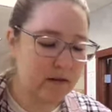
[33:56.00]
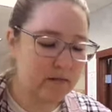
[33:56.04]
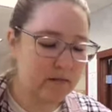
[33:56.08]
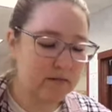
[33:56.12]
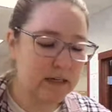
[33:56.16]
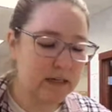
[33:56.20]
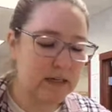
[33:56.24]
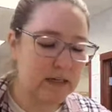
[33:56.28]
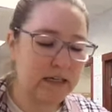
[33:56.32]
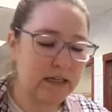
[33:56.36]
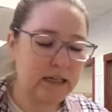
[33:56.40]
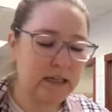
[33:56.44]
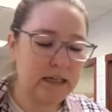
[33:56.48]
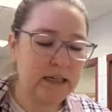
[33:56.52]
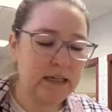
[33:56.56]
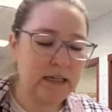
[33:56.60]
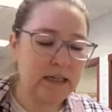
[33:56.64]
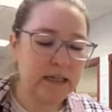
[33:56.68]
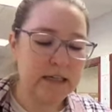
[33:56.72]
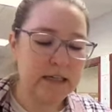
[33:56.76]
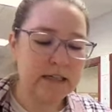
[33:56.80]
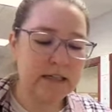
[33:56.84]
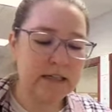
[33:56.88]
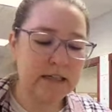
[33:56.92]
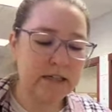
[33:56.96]
right?
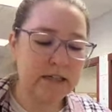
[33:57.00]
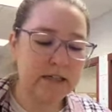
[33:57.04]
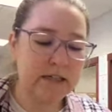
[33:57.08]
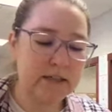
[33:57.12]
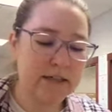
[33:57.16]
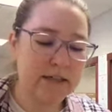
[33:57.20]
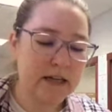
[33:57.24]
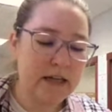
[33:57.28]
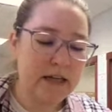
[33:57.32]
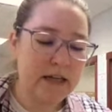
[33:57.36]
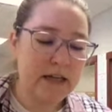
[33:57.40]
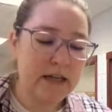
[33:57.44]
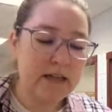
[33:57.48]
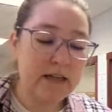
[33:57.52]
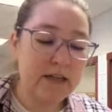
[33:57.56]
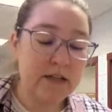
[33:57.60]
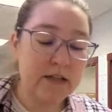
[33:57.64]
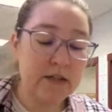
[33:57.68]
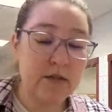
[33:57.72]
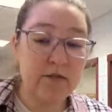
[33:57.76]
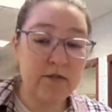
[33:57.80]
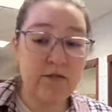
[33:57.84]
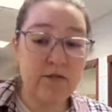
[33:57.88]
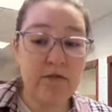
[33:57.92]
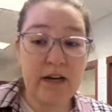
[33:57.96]
There's
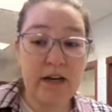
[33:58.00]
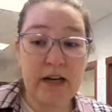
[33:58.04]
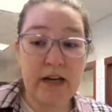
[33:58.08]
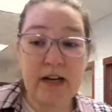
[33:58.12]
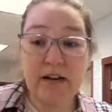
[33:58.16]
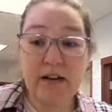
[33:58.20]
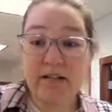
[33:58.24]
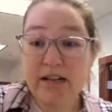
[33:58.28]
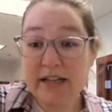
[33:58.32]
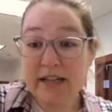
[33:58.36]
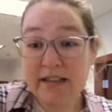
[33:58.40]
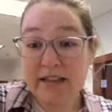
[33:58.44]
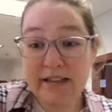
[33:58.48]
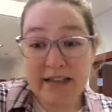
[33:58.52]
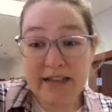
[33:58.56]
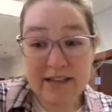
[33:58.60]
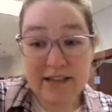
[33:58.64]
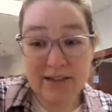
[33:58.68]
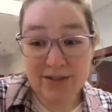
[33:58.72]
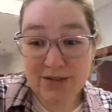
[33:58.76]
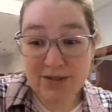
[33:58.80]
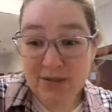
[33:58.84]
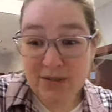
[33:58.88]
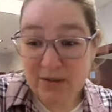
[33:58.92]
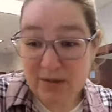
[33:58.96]
very
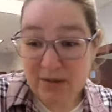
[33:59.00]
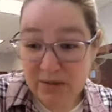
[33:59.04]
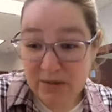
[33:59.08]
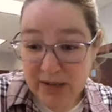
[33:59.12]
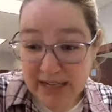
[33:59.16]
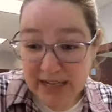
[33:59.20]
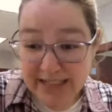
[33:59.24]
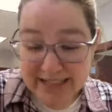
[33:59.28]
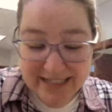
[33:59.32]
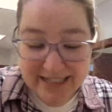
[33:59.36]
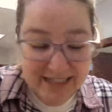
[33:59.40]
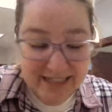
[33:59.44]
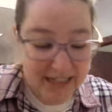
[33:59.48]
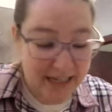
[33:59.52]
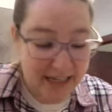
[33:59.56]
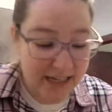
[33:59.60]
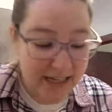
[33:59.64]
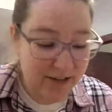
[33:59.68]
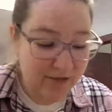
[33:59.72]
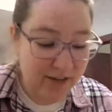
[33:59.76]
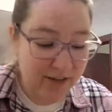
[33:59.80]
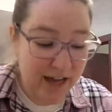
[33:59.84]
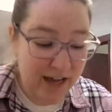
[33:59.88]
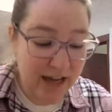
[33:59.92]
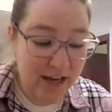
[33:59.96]
little grit,
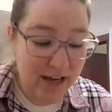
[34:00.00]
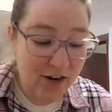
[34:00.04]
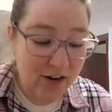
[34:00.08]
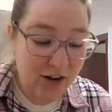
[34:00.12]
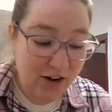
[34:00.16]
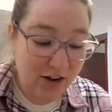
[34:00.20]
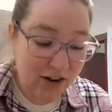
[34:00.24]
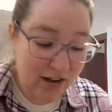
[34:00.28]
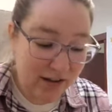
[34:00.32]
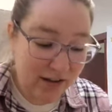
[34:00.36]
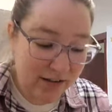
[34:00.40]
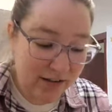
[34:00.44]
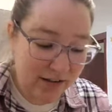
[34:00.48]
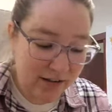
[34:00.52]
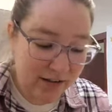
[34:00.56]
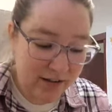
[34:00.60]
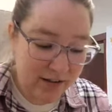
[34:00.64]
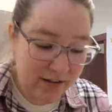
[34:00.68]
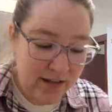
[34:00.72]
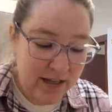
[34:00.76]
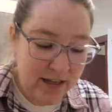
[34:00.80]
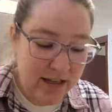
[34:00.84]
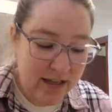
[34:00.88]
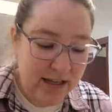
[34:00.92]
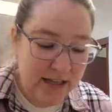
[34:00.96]
if at all.
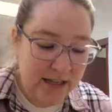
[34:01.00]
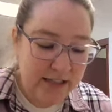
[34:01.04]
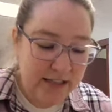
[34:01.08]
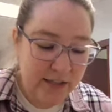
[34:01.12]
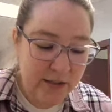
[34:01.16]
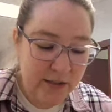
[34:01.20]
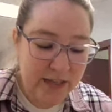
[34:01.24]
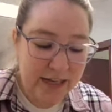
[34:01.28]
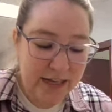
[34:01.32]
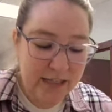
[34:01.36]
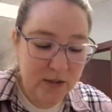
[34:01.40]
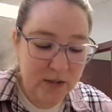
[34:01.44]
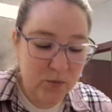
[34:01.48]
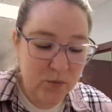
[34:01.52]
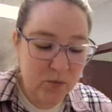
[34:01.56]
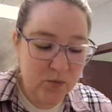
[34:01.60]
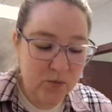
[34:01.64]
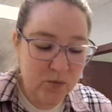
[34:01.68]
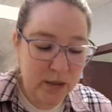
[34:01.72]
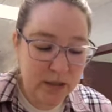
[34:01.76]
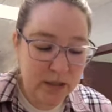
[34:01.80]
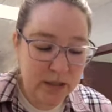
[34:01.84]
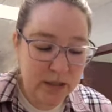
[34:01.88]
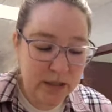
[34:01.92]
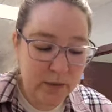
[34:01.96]
And so that's
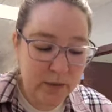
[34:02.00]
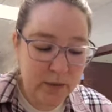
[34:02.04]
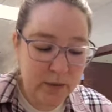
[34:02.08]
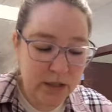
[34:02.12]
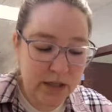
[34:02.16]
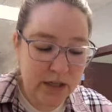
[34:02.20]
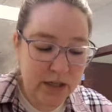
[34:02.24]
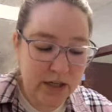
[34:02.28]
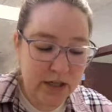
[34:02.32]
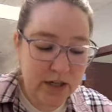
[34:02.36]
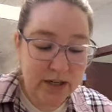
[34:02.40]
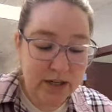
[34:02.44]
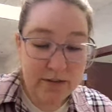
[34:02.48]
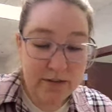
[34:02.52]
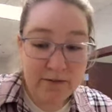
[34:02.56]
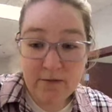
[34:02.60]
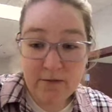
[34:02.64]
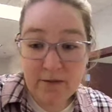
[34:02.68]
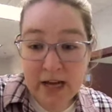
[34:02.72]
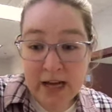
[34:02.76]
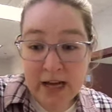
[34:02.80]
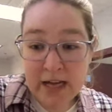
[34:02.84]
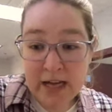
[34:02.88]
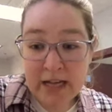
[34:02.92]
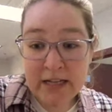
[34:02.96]
really what you're gonna
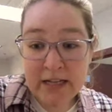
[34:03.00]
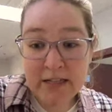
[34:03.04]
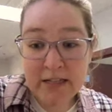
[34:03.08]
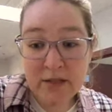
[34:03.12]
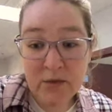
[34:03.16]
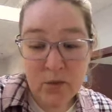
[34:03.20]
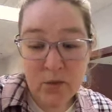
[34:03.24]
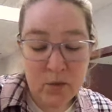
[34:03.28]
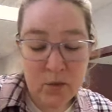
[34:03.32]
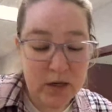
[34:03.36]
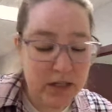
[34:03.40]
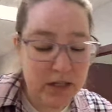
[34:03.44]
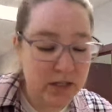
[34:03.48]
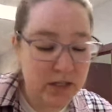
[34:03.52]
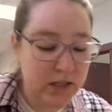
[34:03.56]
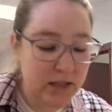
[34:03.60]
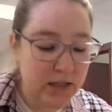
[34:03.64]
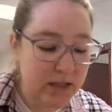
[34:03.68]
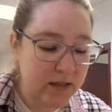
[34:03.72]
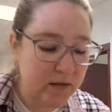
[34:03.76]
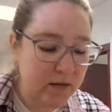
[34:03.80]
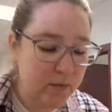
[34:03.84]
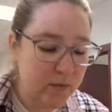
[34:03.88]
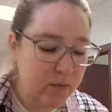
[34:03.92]
find when